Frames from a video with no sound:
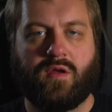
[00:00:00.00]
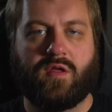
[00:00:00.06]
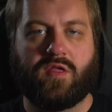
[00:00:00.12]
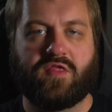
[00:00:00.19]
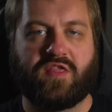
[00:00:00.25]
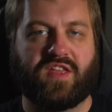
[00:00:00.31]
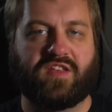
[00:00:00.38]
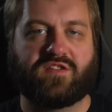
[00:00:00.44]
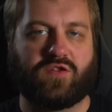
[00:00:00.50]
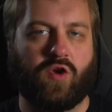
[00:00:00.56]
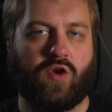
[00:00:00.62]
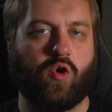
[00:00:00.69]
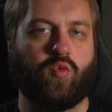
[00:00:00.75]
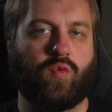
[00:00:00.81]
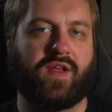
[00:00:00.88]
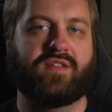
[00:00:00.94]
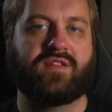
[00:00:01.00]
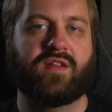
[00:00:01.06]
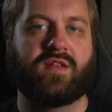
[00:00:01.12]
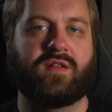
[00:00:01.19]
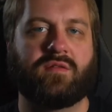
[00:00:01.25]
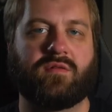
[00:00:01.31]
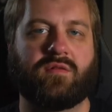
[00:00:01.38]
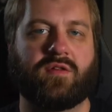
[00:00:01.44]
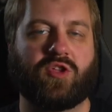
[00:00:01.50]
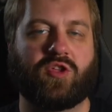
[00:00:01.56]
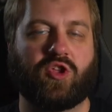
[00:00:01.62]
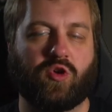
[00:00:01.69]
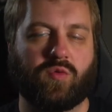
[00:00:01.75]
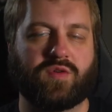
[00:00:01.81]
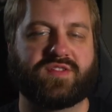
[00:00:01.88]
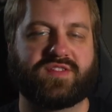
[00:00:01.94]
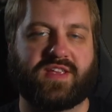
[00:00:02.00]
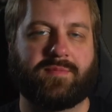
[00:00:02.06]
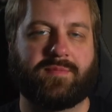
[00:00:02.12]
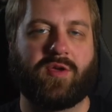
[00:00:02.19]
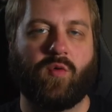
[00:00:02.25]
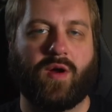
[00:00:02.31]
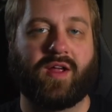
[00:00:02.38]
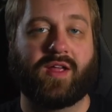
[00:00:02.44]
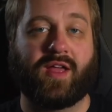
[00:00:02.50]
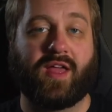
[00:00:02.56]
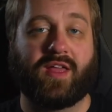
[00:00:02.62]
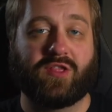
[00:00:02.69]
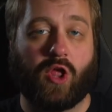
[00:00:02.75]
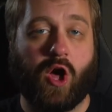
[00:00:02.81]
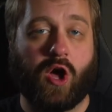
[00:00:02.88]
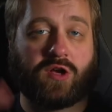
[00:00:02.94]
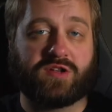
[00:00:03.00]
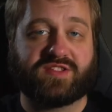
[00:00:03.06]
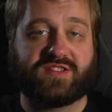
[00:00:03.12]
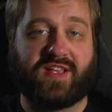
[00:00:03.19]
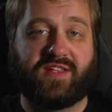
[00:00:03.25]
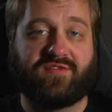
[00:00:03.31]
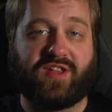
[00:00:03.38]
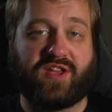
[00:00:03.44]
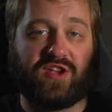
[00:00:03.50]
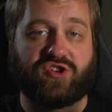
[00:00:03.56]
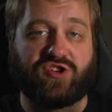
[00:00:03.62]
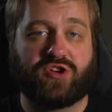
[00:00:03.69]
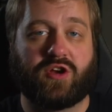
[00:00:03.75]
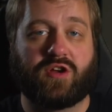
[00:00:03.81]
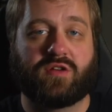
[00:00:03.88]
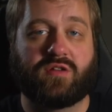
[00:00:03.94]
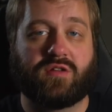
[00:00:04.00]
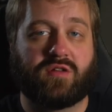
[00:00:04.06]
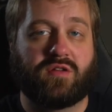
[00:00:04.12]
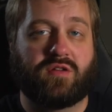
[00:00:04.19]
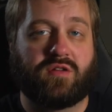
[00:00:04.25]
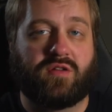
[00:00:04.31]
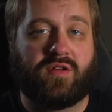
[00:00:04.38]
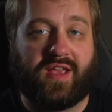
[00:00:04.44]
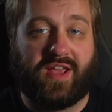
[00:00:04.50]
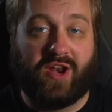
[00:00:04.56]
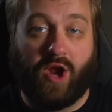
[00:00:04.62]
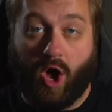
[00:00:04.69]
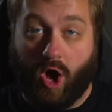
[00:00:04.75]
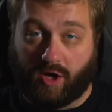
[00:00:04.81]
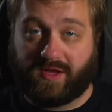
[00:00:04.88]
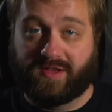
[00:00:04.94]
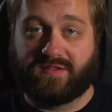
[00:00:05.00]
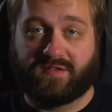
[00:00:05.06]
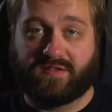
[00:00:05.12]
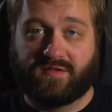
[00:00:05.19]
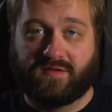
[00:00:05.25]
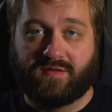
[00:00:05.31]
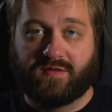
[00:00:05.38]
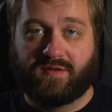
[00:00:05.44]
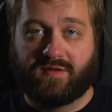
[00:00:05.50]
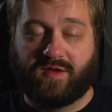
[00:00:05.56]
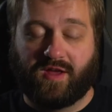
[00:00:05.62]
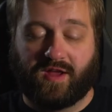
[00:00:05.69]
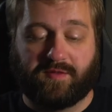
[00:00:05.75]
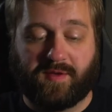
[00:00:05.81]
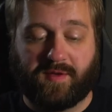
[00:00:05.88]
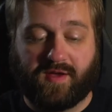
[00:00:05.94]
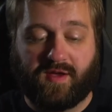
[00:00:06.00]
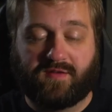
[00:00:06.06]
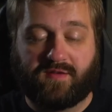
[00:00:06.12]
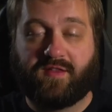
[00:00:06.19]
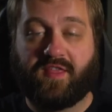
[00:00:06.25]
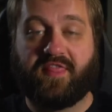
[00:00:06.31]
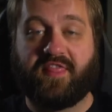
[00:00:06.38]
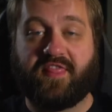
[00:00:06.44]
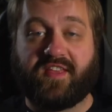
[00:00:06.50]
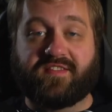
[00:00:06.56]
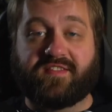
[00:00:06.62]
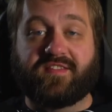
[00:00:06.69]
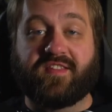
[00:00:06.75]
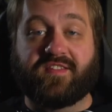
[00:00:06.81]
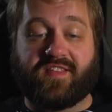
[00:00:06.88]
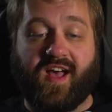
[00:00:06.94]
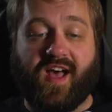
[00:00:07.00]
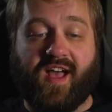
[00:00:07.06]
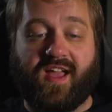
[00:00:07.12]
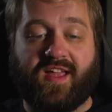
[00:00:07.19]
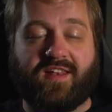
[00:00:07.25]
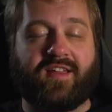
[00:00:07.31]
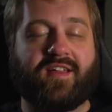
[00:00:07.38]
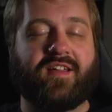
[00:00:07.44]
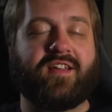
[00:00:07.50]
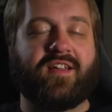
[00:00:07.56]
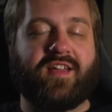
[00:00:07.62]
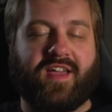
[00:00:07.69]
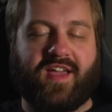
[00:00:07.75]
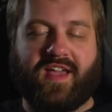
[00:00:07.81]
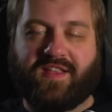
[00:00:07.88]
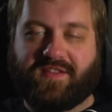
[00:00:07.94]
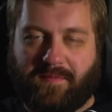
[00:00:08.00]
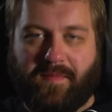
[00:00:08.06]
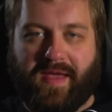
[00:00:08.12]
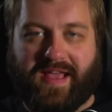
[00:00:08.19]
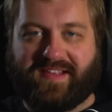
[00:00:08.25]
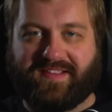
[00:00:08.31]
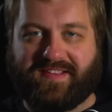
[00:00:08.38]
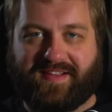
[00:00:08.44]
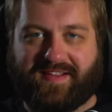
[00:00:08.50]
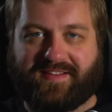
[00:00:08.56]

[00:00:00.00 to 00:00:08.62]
The sole reason you will see me wearing a long sleeve t-shirt in August is because this design is amazing.